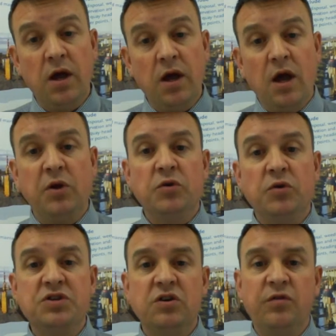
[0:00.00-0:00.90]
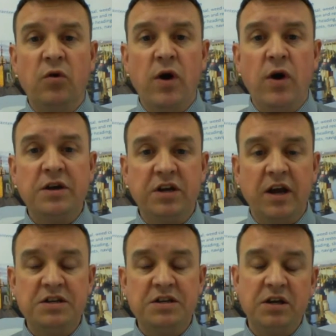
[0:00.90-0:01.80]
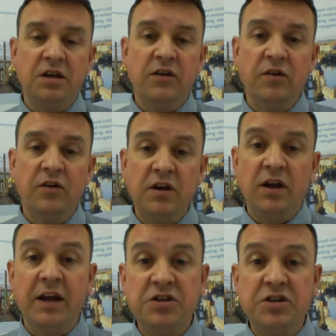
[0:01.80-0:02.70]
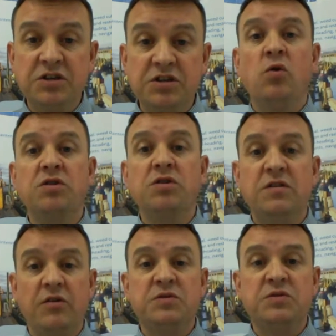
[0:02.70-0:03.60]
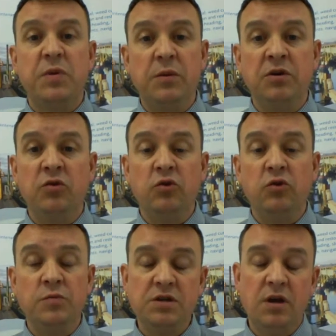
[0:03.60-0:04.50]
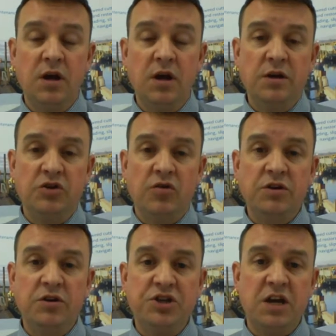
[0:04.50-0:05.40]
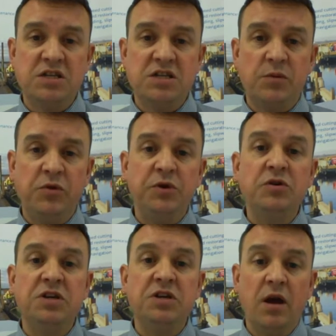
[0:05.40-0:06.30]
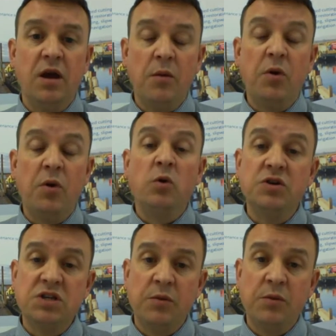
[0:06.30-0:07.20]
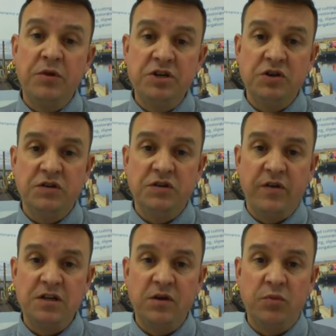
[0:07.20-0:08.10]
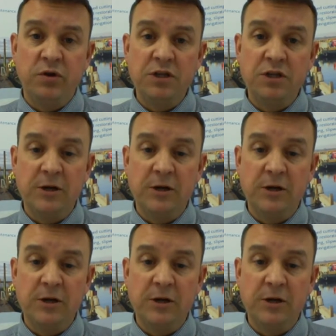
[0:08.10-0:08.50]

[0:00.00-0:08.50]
but also for educating and giving lectures and talks to various people and groups to try and share some of the beauty, but also some of the issues facing the Broads.